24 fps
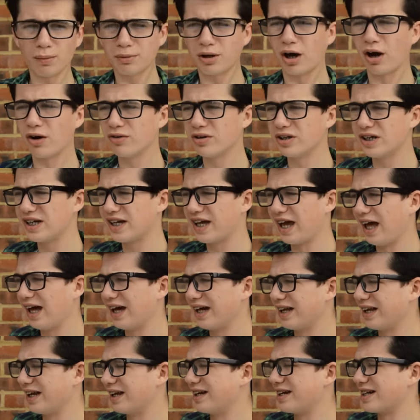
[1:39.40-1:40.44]
I'm currently
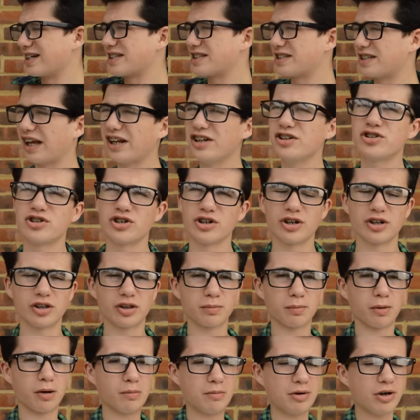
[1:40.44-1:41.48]
getting an extension at
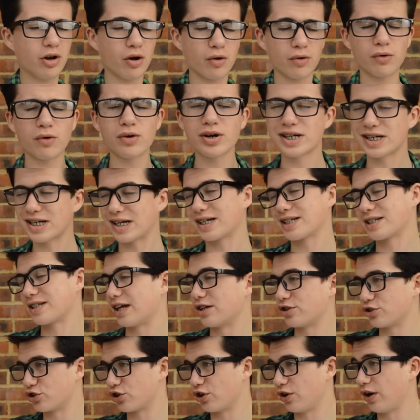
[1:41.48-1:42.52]
the moment. No, not an
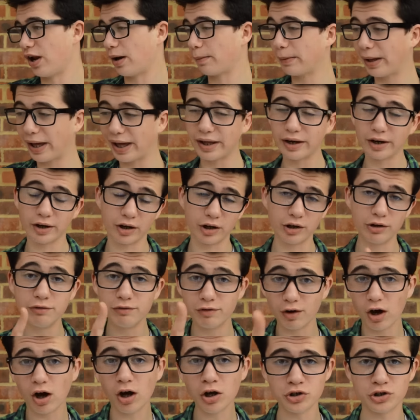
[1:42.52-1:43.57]
extension, I'm getting a
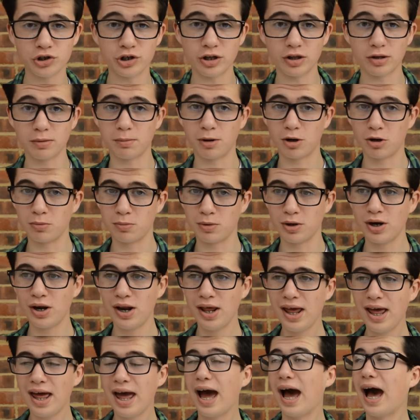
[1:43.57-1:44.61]
conversion at the
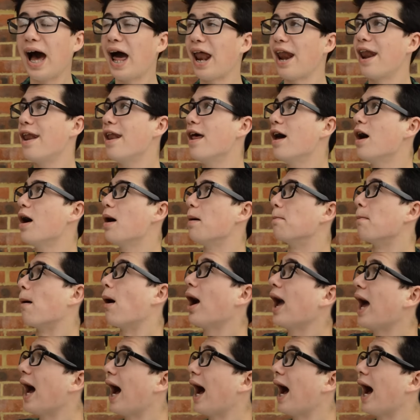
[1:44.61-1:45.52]
moment, and my